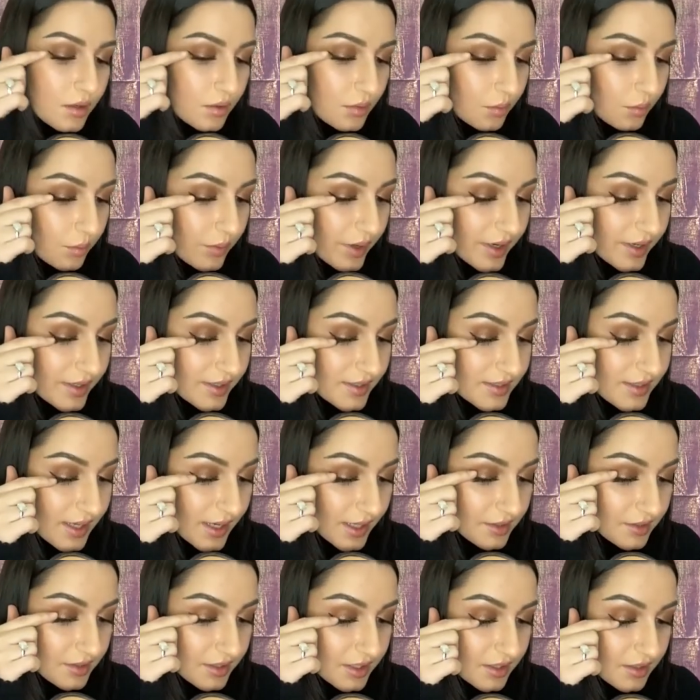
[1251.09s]
where
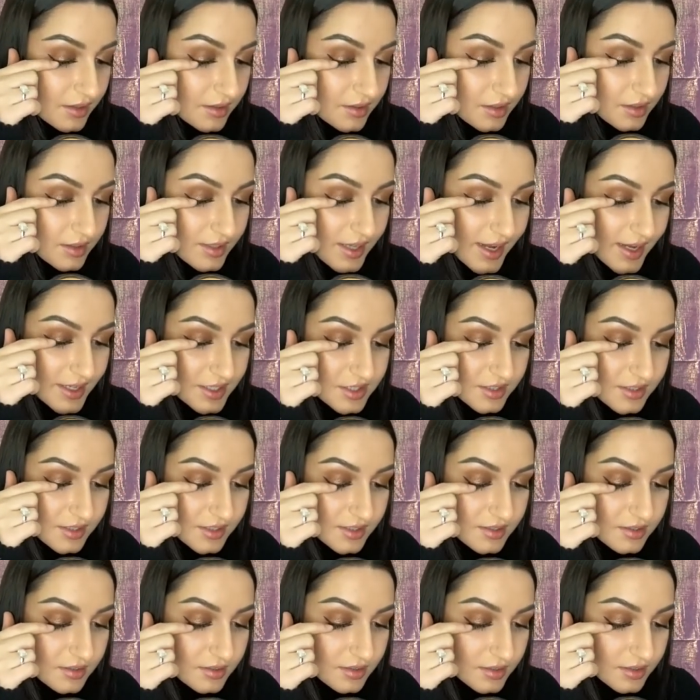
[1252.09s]
exactly the lash
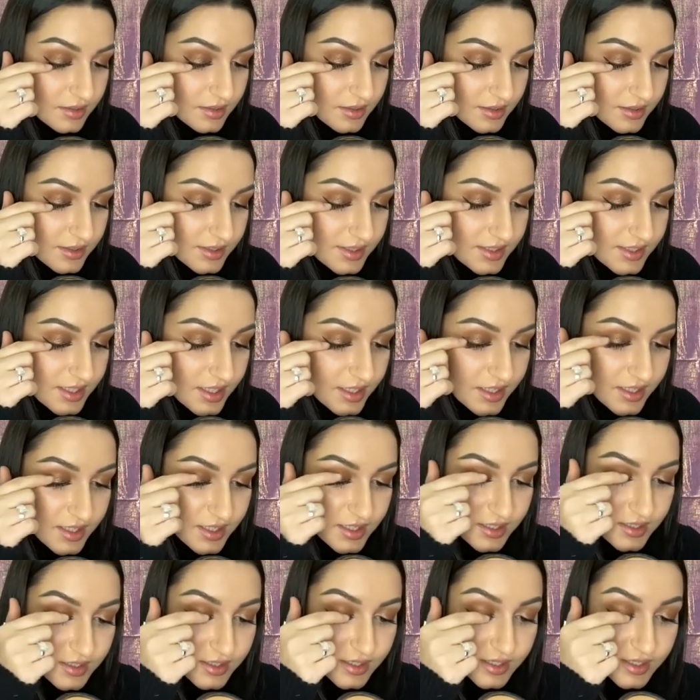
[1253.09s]
is
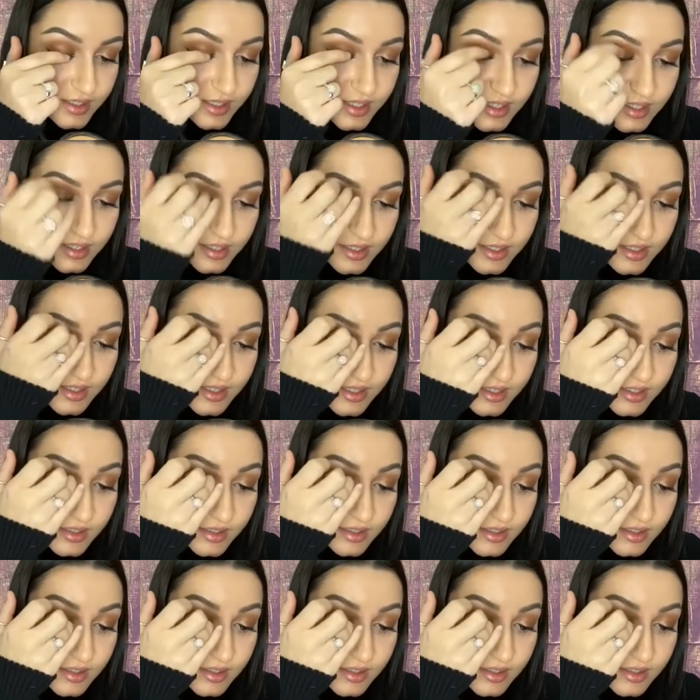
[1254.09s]
sitting and hitting.